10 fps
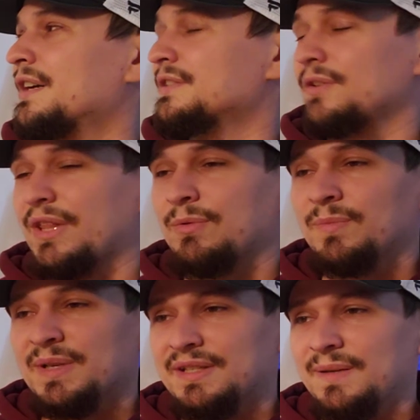So they will
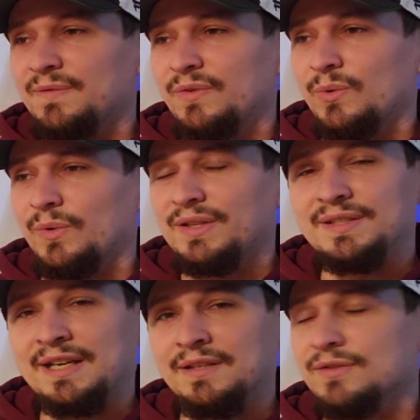miss him for the
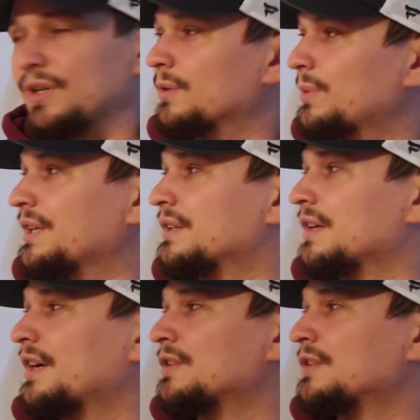second straight week.